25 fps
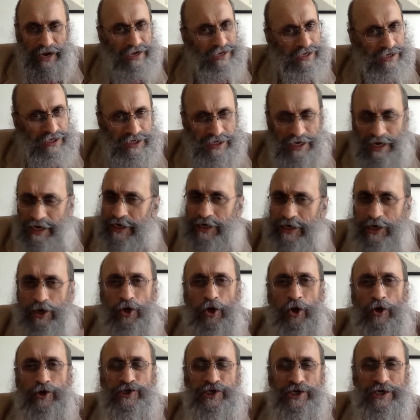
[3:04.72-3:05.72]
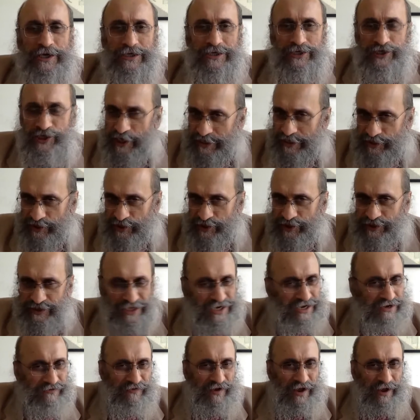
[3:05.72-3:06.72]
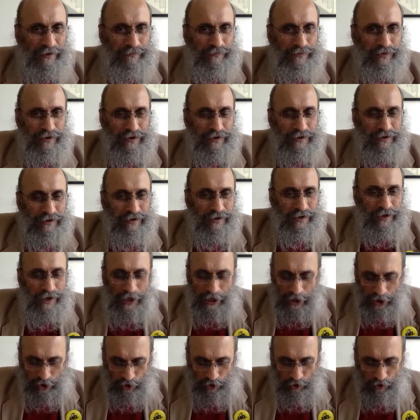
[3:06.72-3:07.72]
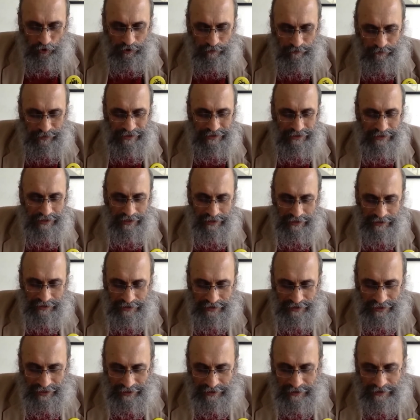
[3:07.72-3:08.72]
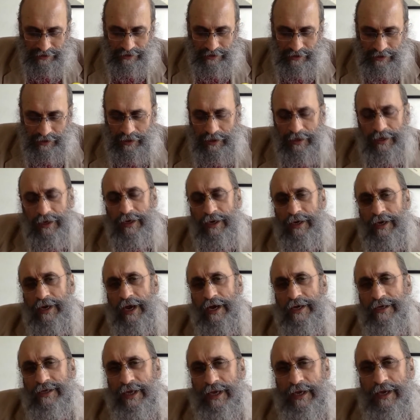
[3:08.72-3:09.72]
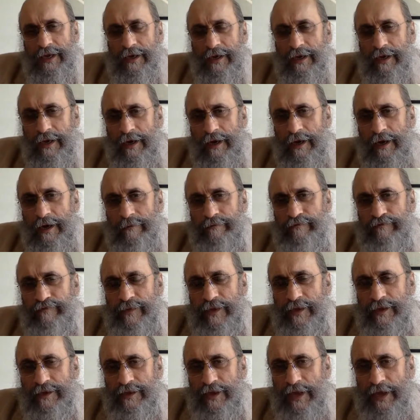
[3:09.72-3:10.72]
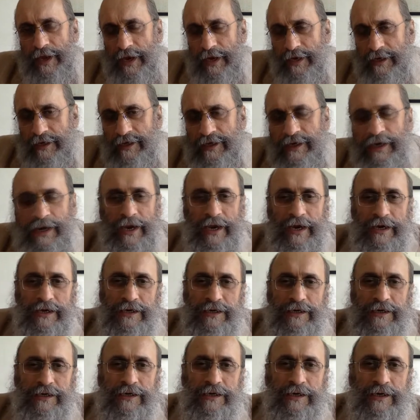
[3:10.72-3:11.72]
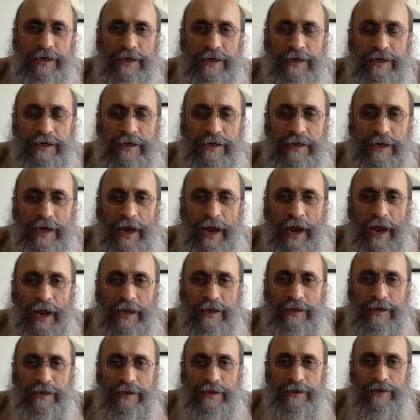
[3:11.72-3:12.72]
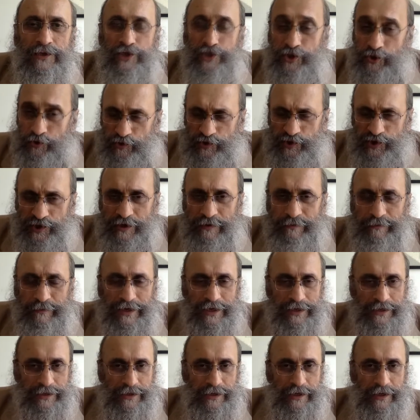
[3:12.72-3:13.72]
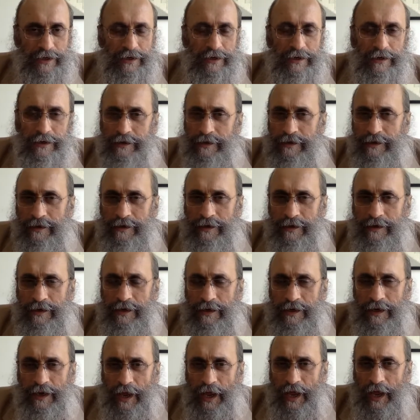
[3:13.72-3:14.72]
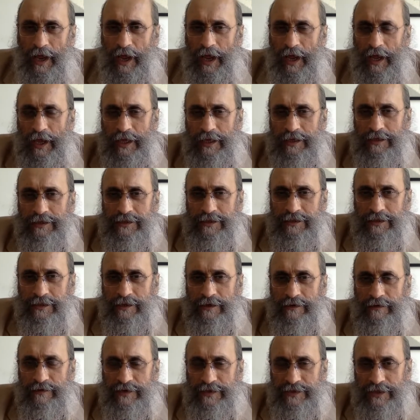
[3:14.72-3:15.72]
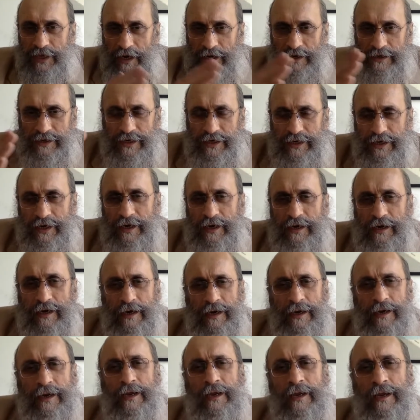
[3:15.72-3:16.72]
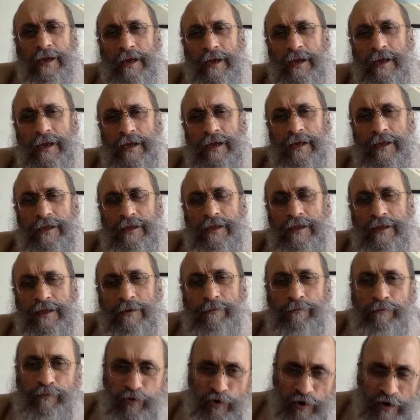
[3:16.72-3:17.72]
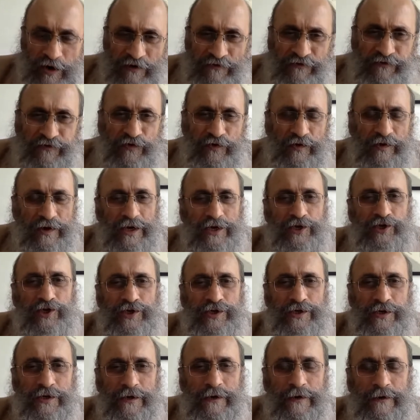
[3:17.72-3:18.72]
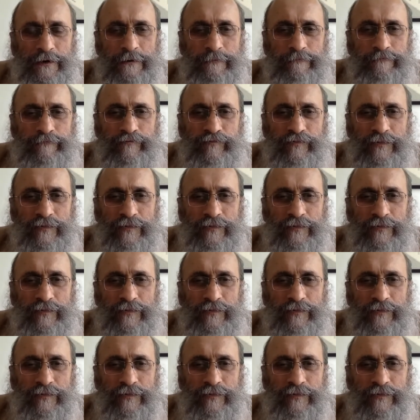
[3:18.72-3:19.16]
and technological changes that have happened notably the internet. I think uh, the internet and the social media has resulted in the proliferation